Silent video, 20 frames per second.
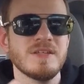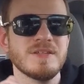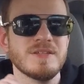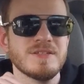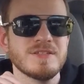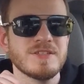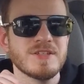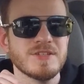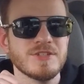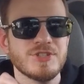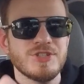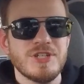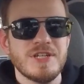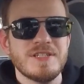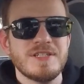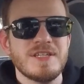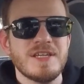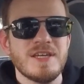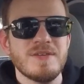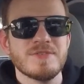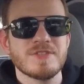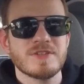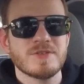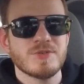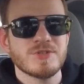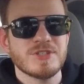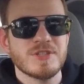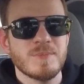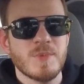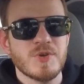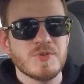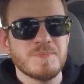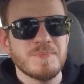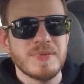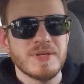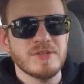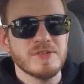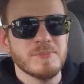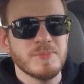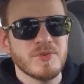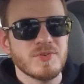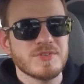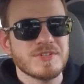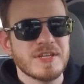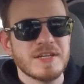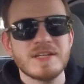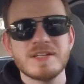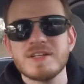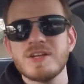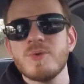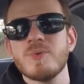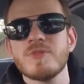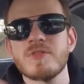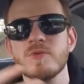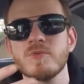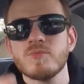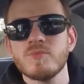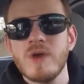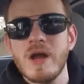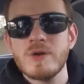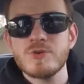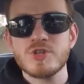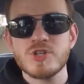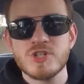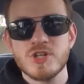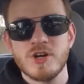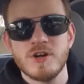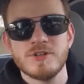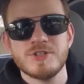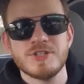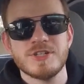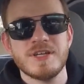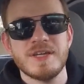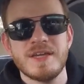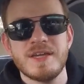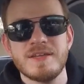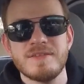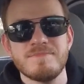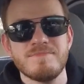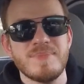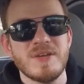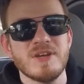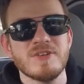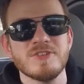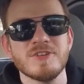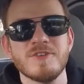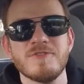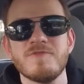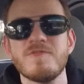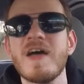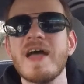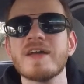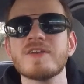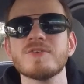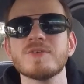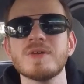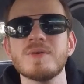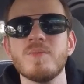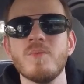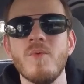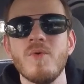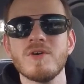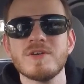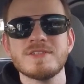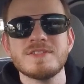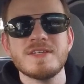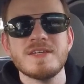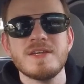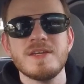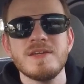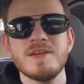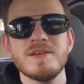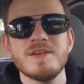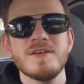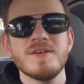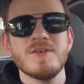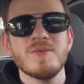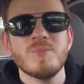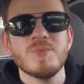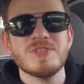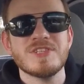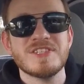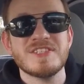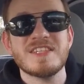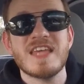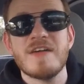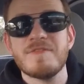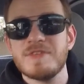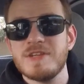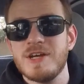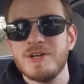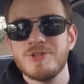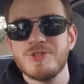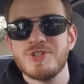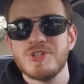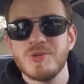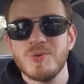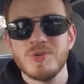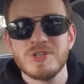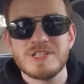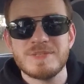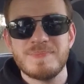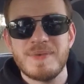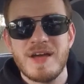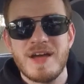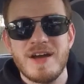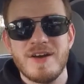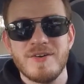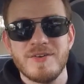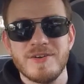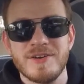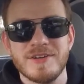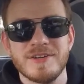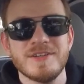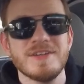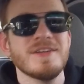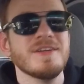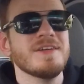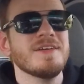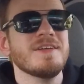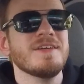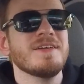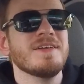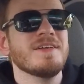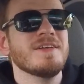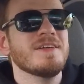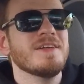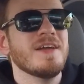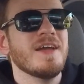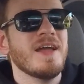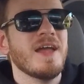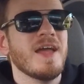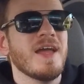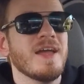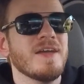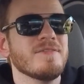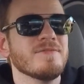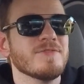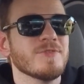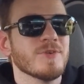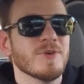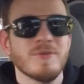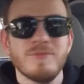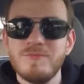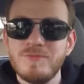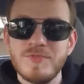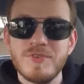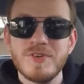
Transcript: So the GT was, of course, the most buildable, because I could go with a Roush Charger kit, be under a factory warranty, with 700 horsepower, and for